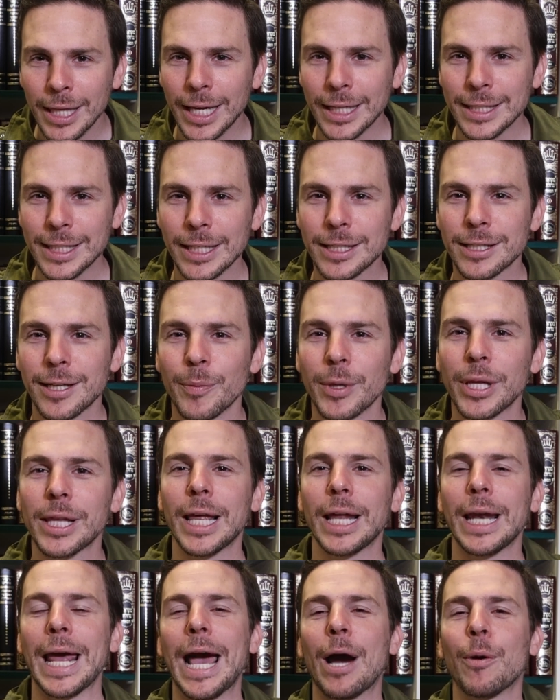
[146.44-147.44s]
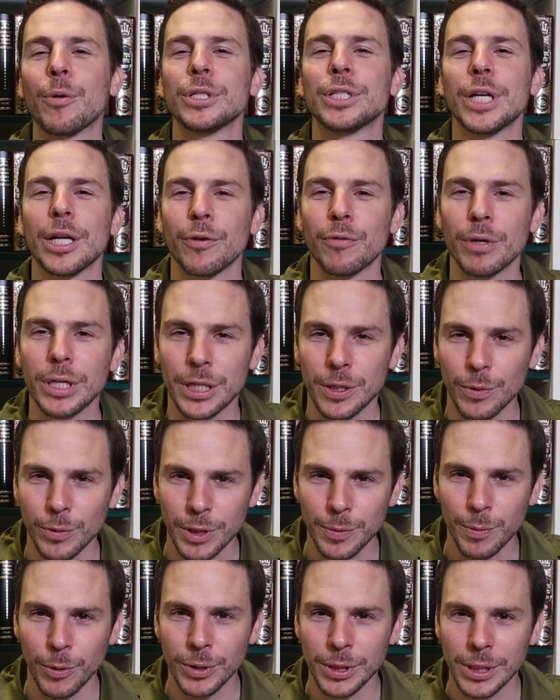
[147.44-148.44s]
That's not something that our generation
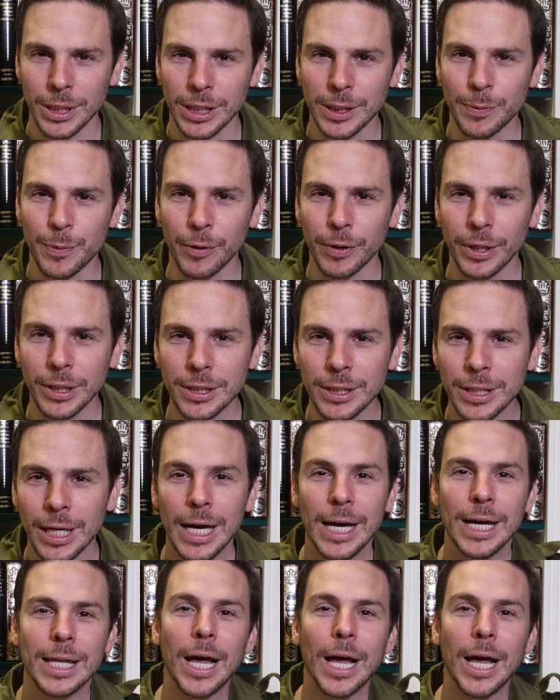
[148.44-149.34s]
was supposed to experience.